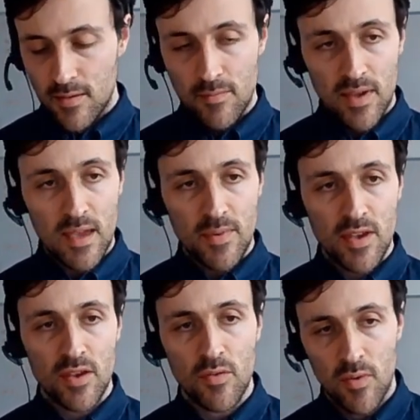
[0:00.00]
Maybe
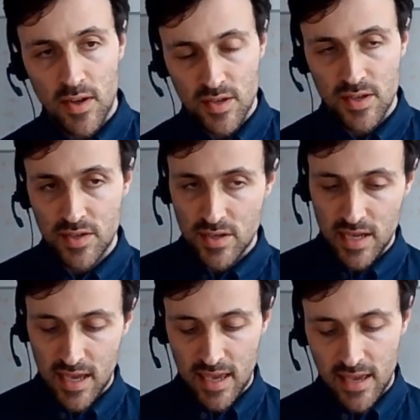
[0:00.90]
you want to
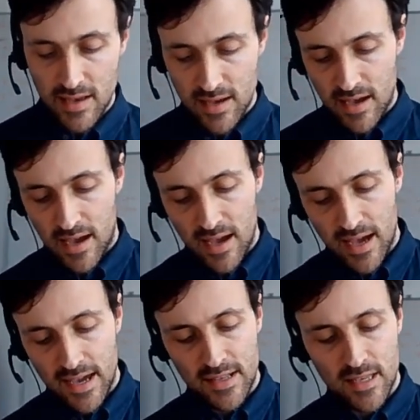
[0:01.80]
take
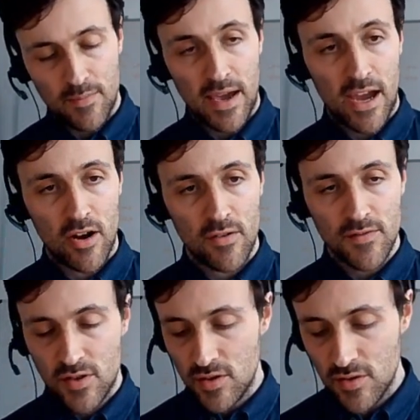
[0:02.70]
i to the power
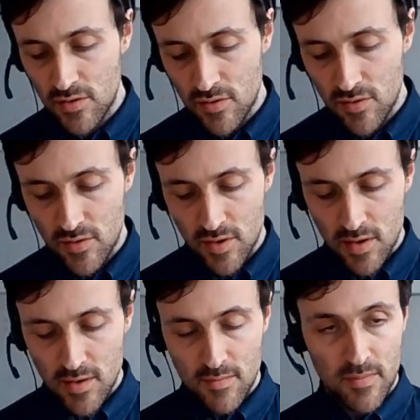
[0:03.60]
of two
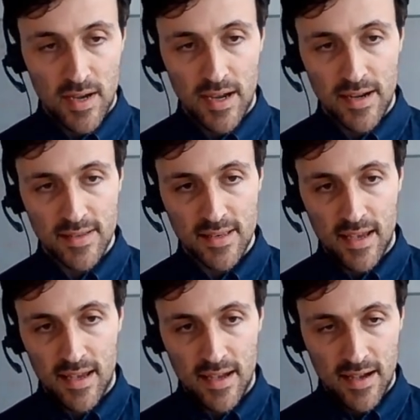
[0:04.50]
minus
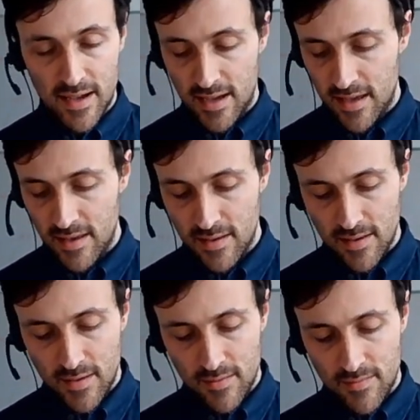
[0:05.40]
i
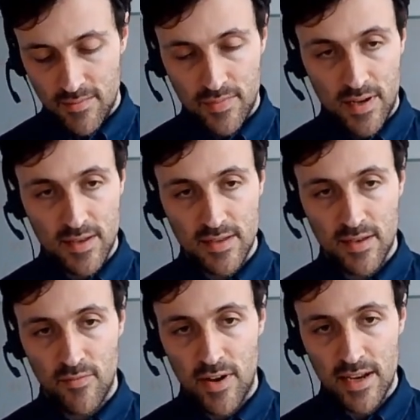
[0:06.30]
plus
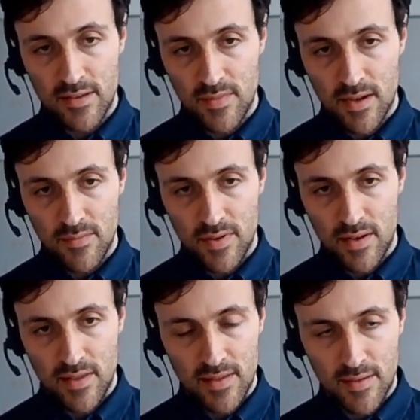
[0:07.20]
some random number. I
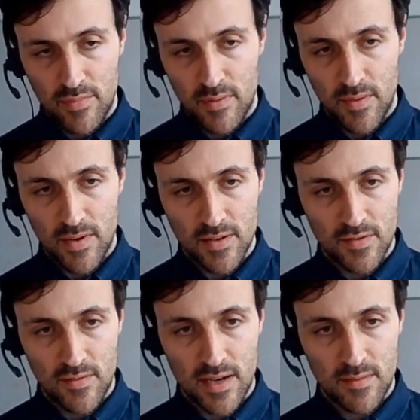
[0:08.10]
think that probably works for
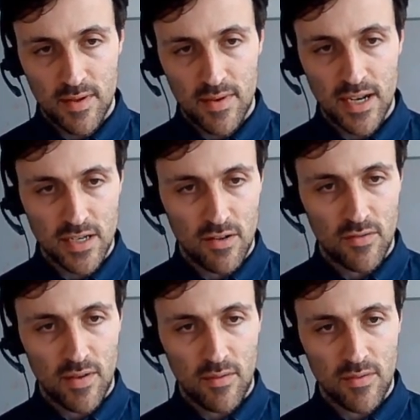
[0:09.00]
a random number. Actually,
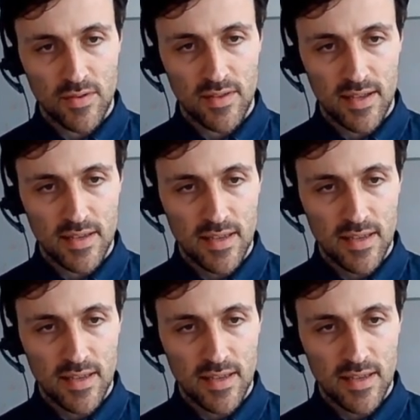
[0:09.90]
I'll, I will not do that.